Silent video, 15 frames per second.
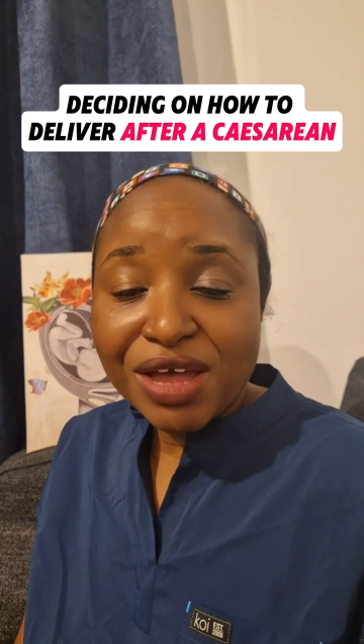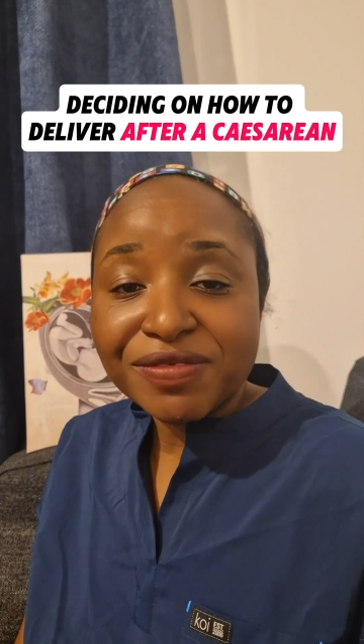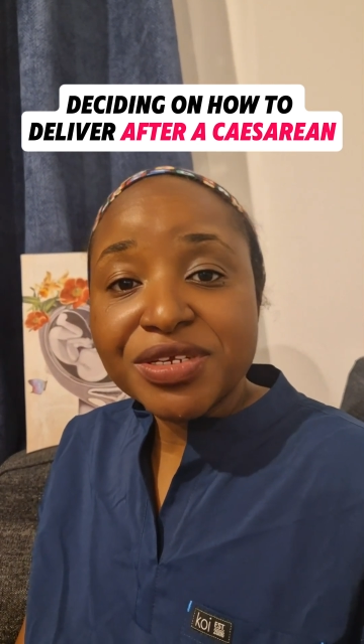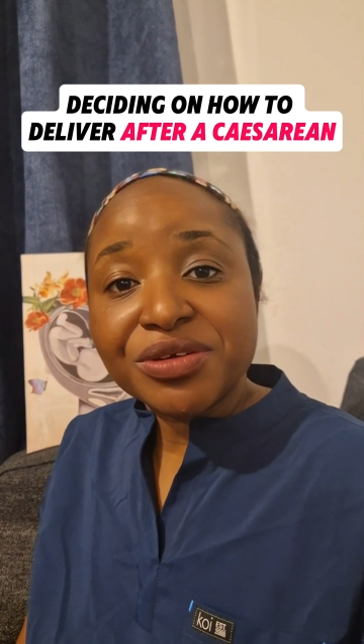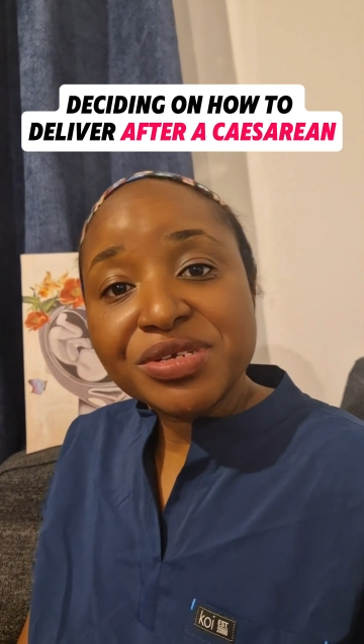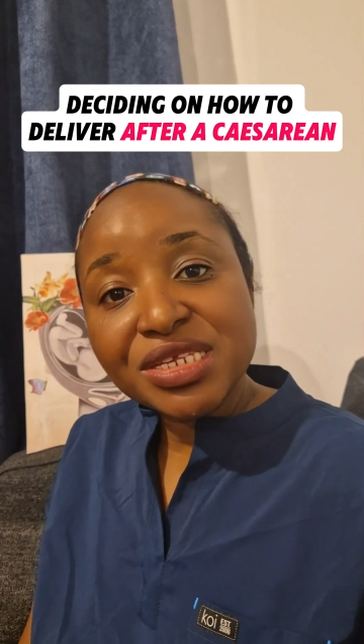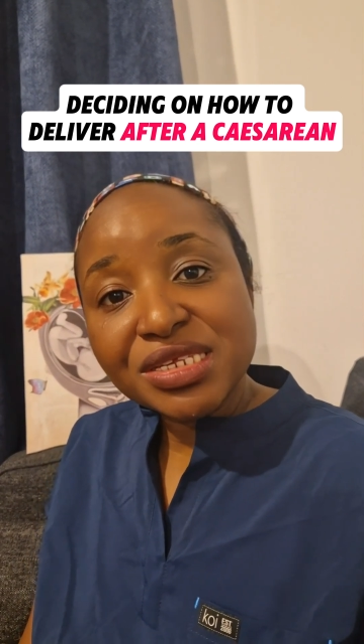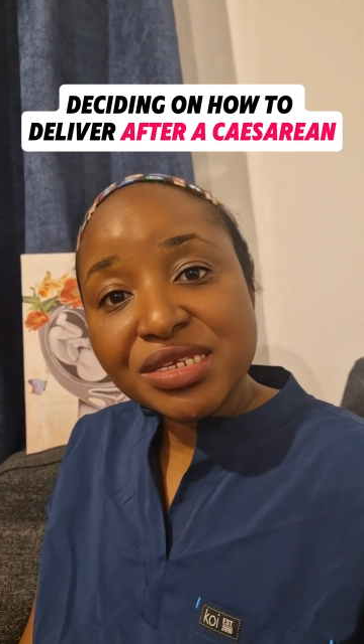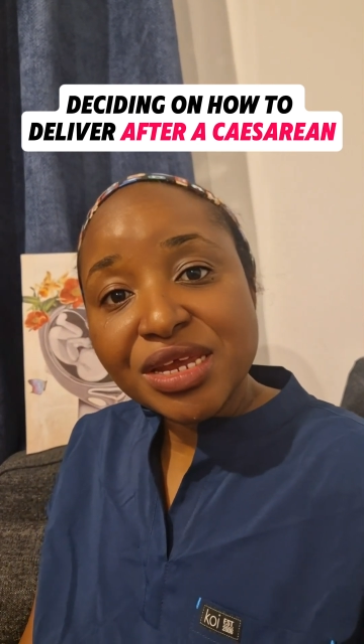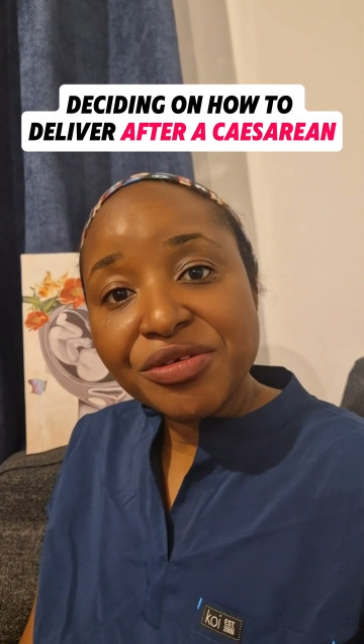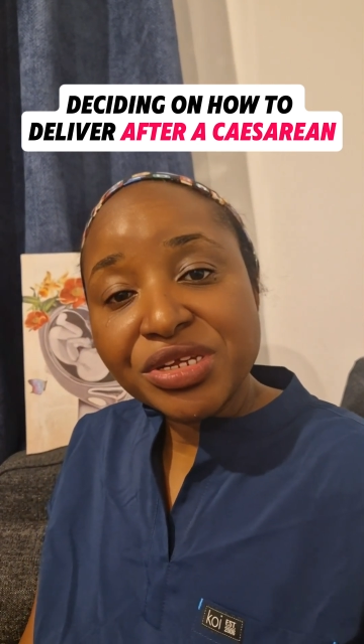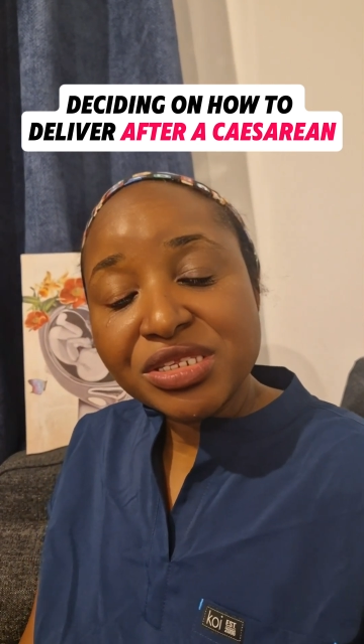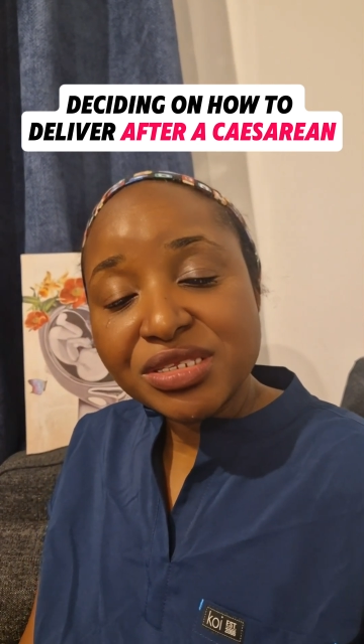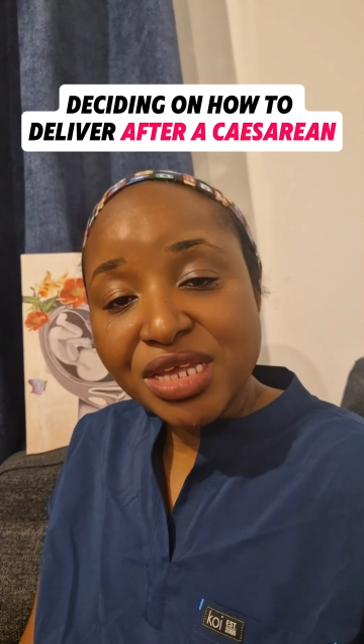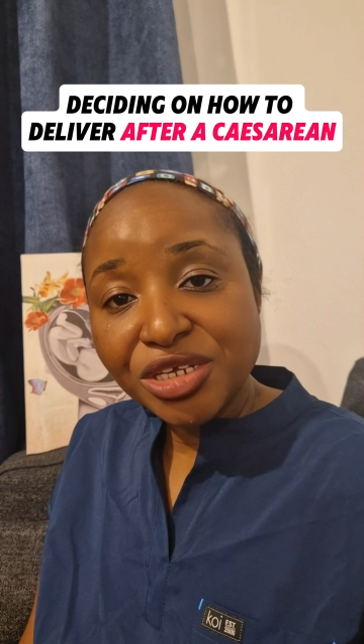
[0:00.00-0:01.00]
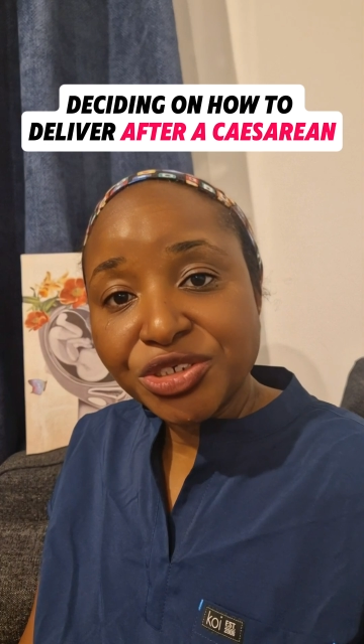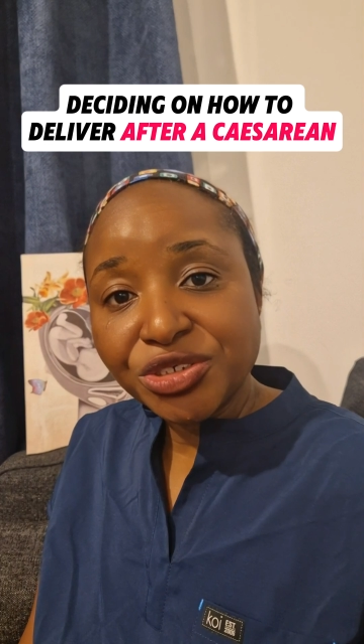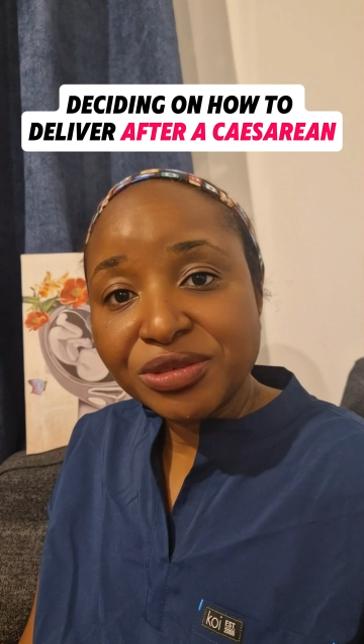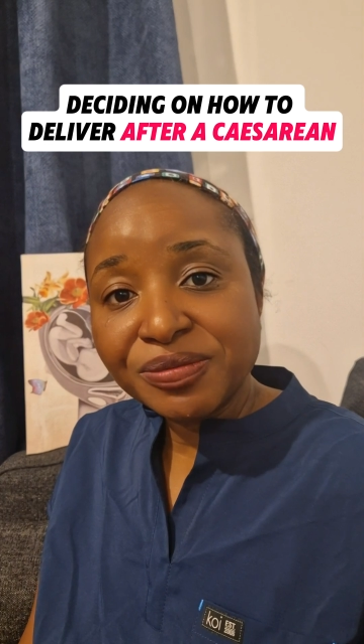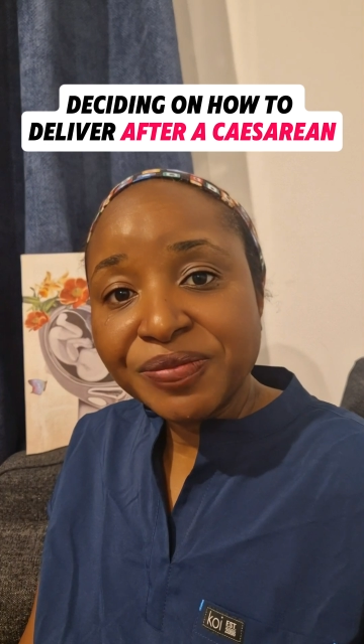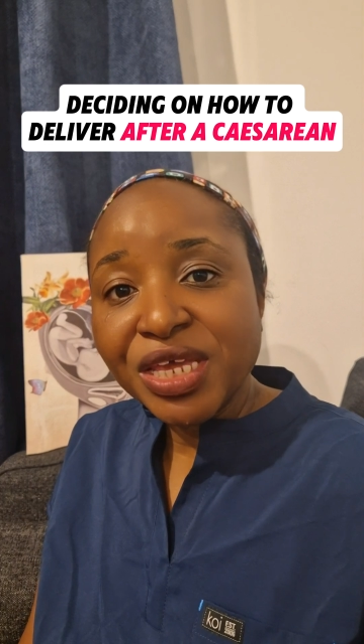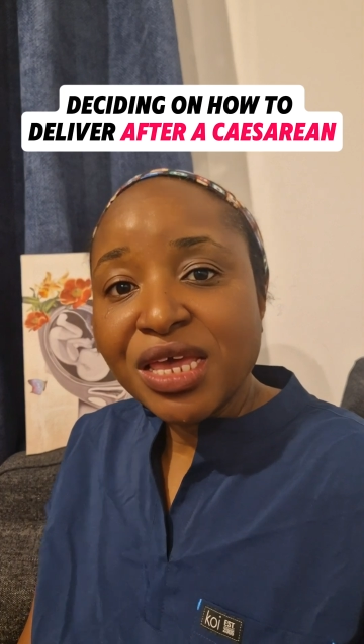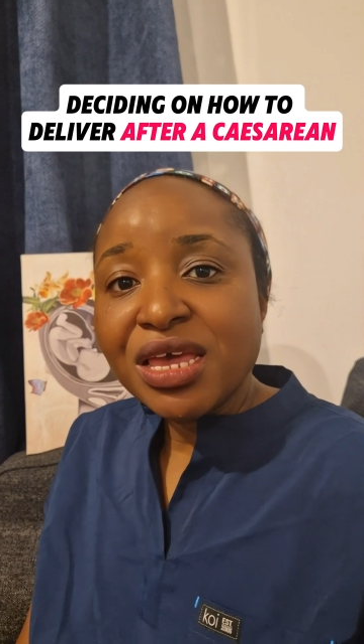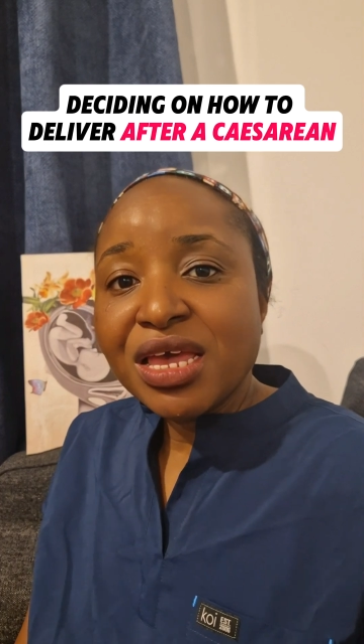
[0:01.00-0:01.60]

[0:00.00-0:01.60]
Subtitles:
after a cesarean section,